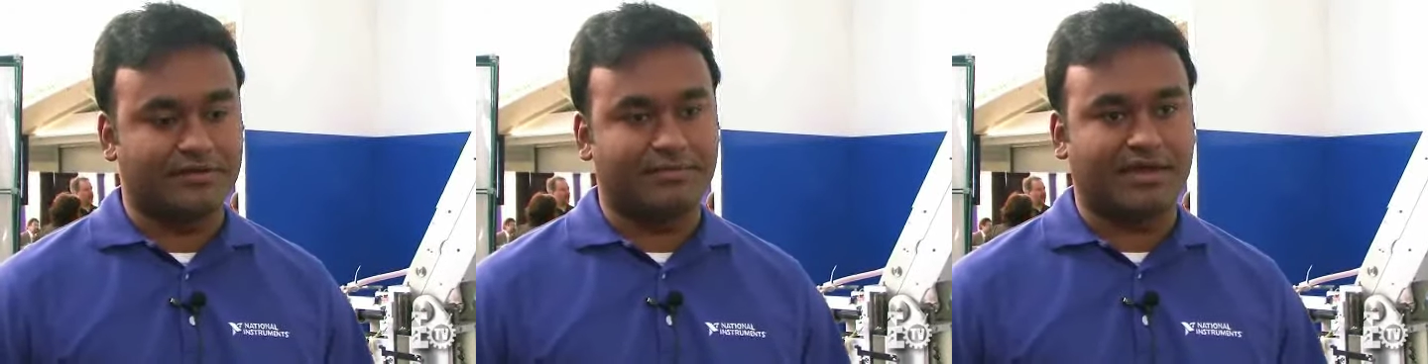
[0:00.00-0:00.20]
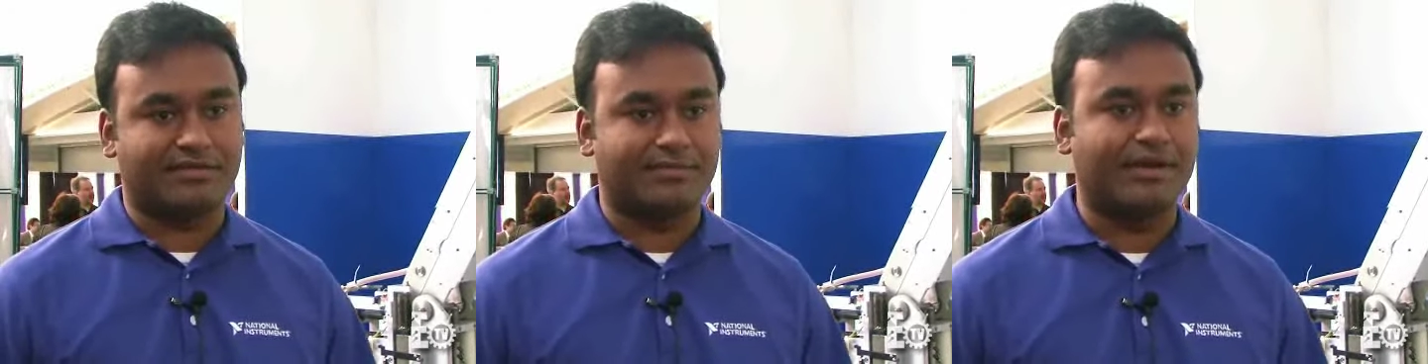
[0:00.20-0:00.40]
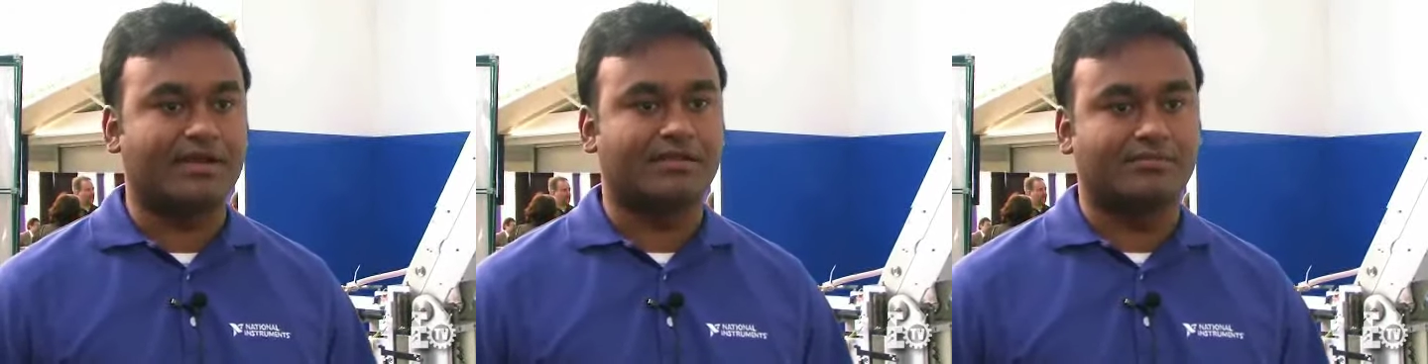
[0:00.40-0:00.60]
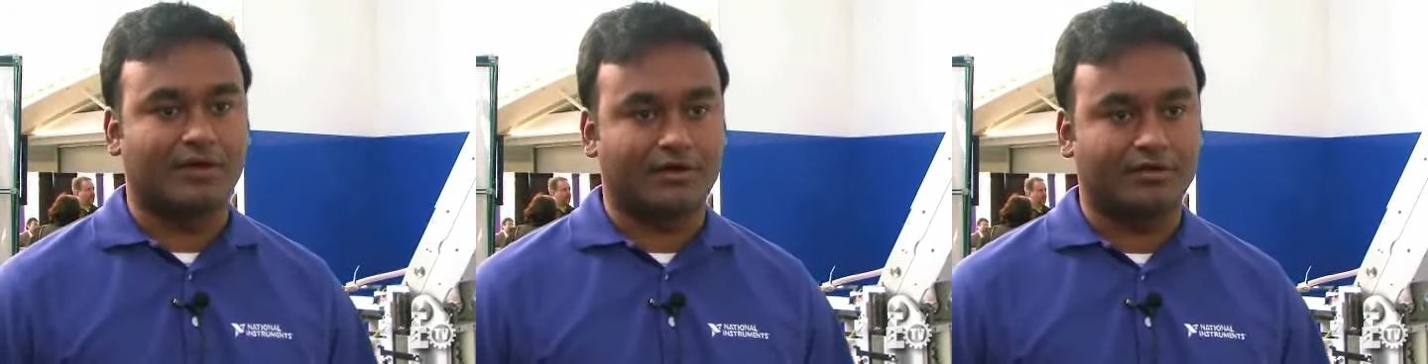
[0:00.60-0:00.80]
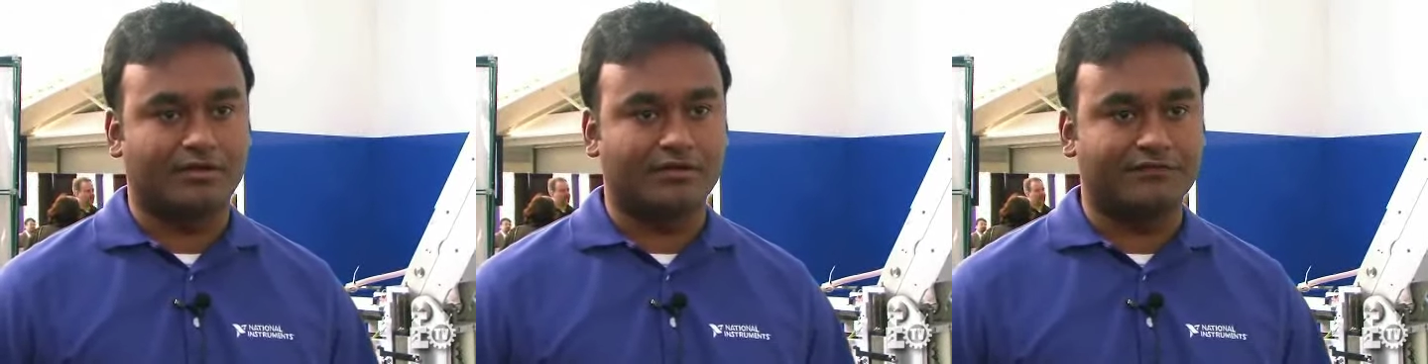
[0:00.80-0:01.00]
a mathematical
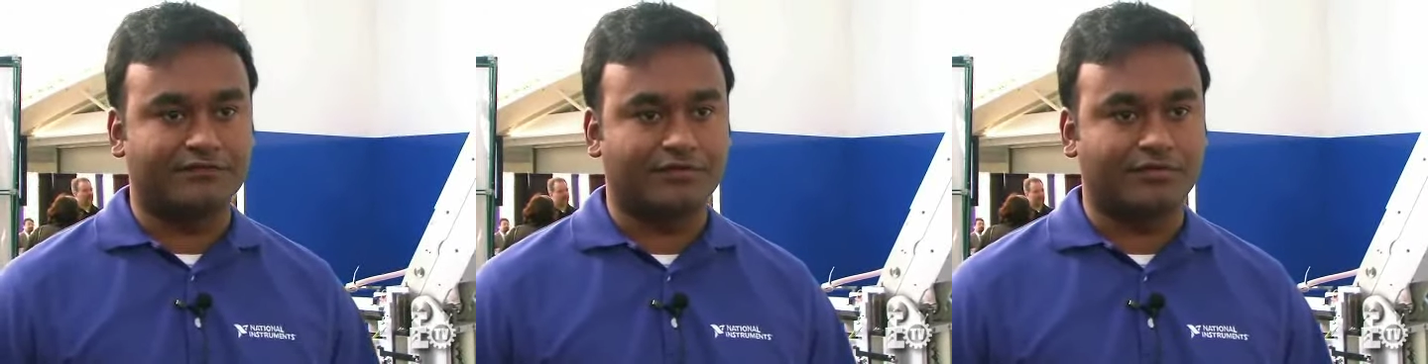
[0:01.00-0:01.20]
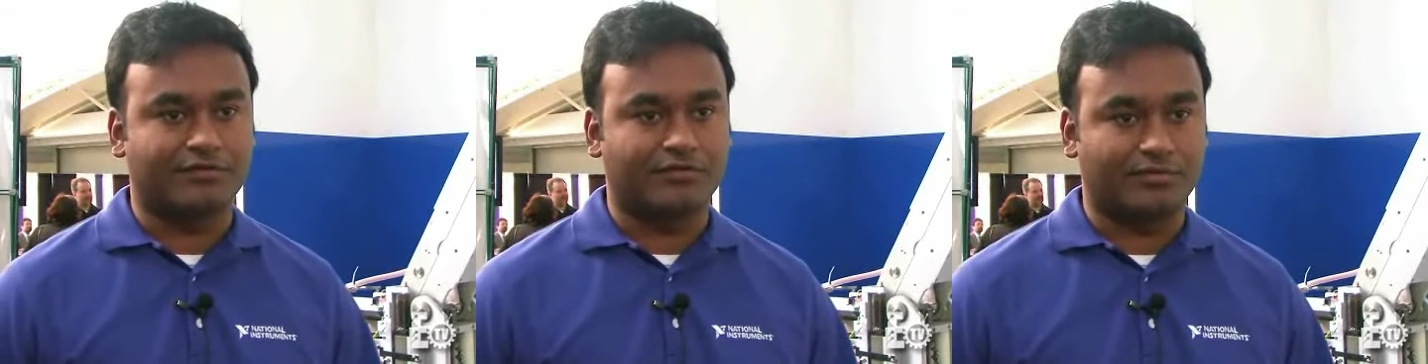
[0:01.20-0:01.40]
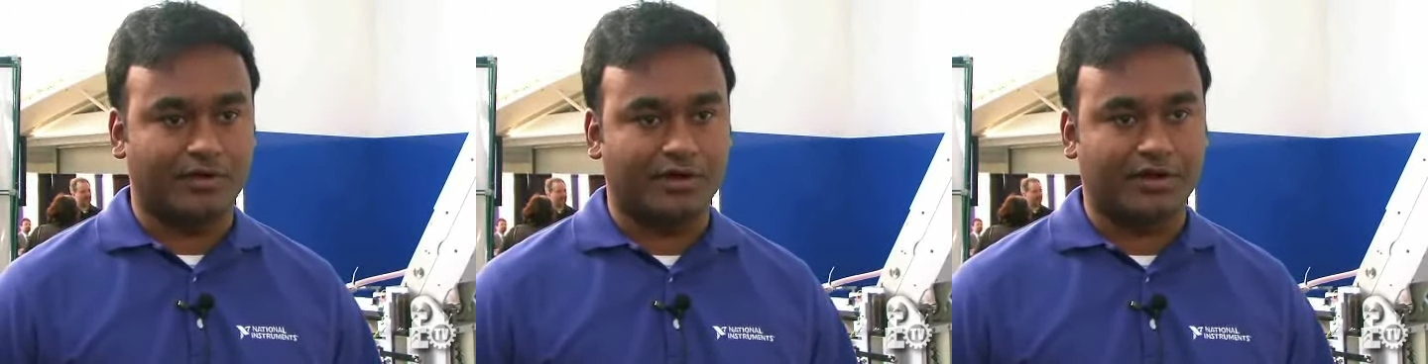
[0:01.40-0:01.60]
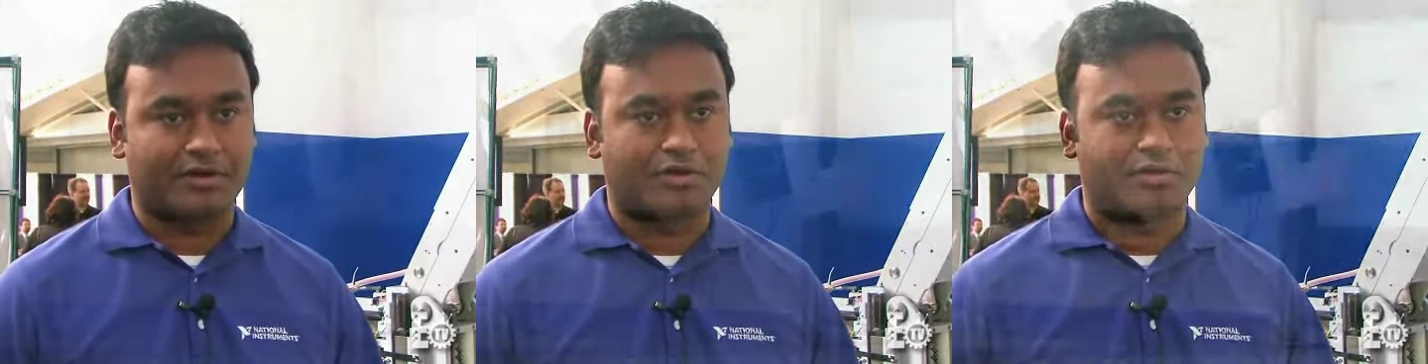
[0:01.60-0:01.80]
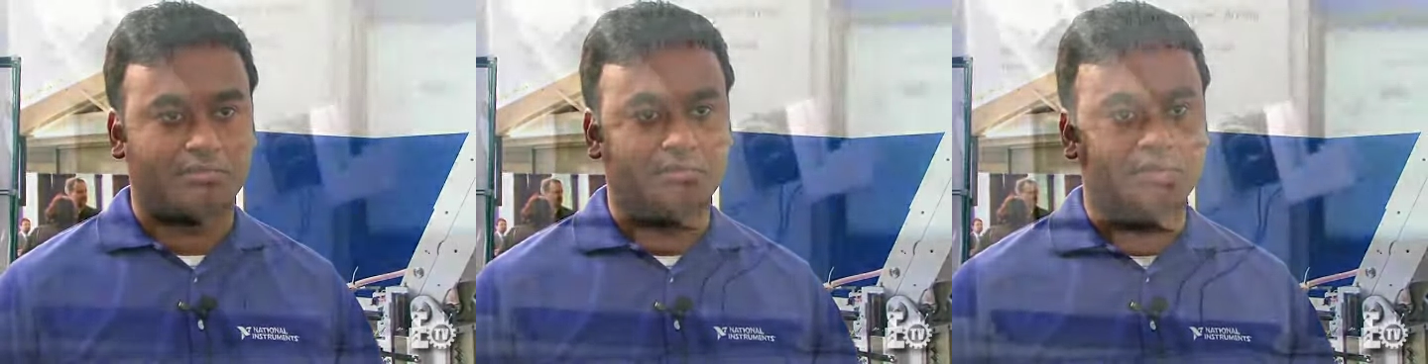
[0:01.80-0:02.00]
model of your robotic
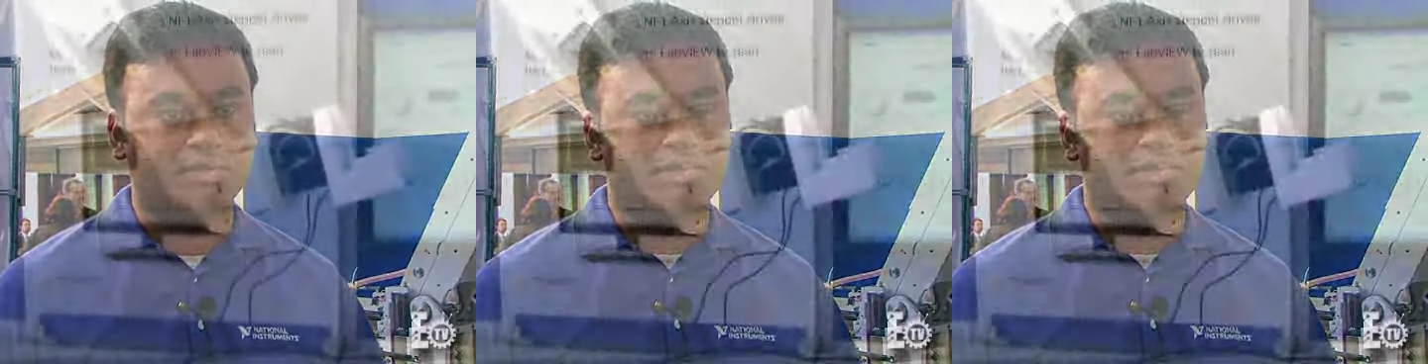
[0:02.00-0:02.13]
arm.